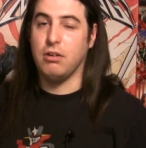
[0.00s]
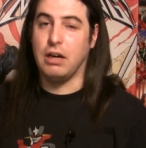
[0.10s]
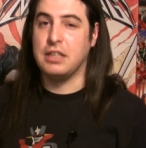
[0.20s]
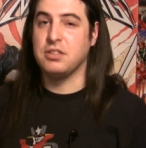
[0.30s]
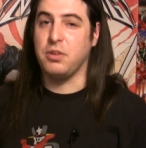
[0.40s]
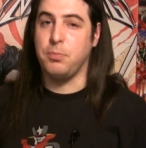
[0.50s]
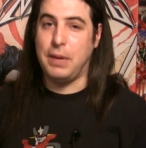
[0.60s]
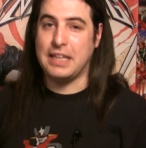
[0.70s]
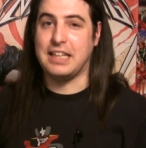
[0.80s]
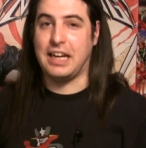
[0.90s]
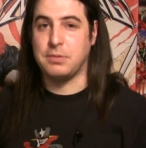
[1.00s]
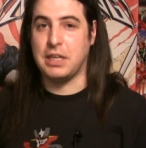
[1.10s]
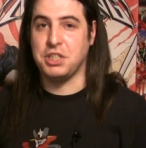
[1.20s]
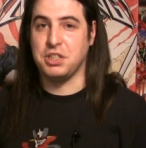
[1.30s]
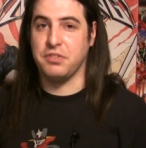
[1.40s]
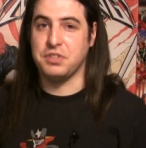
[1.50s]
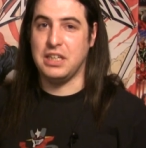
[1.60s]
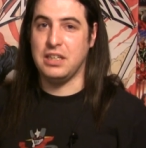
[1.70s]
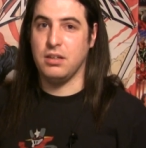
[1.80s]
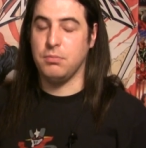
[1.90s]
Alright, it's not the best adaptation I've
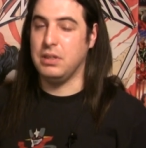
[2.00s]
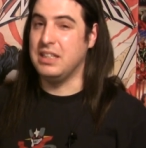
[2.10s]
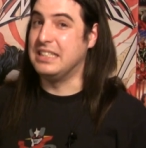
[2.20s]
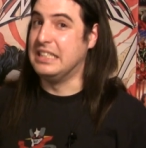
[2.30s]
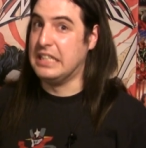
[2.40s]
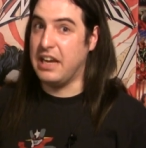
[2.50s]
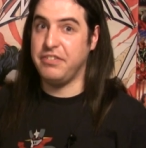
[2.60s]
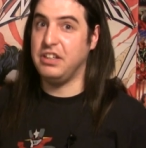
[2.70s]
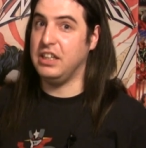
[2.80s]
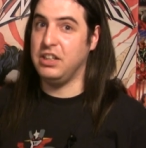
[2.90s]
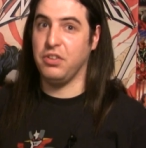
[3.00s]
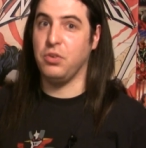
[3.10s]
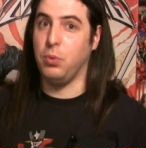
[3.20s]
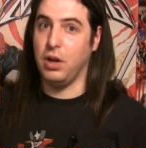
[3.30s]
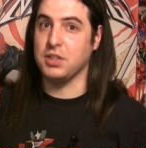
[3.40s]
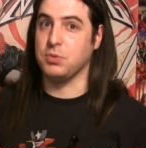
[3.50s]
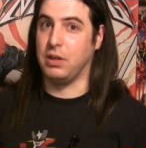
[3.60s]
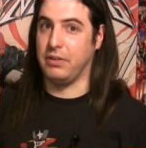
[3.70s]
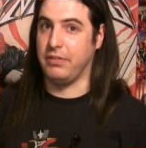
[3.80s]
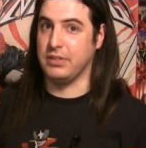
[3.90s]
seen, but it's definitely not the
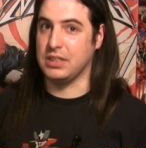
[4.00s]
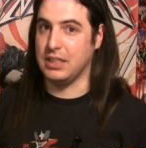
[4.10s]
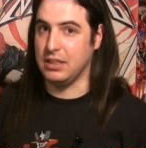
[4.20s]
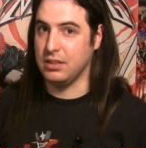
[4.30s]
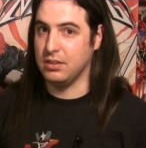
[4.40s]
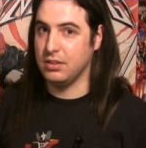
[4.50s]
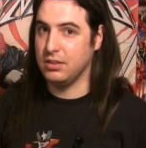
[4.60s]
worst one I've ever seen.